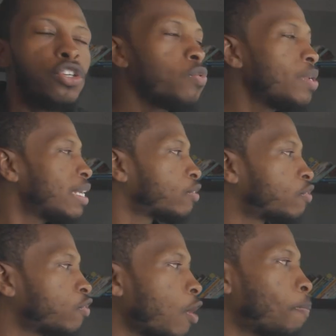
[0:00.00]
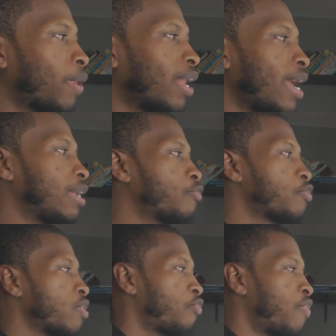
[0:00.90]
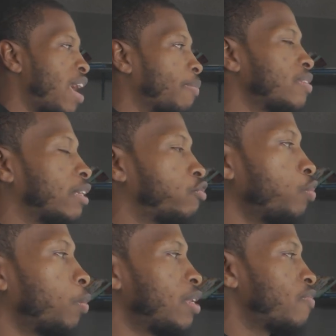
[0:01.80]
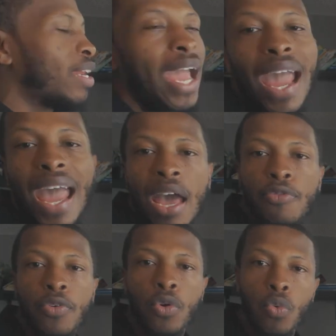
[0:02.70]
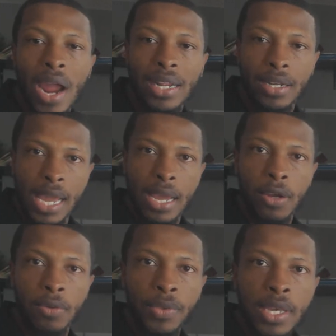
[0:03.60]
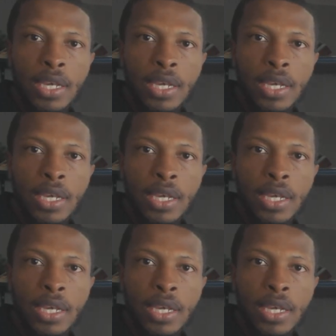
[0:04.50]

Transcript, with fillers: You need to start planning for the family that you don't even have right now.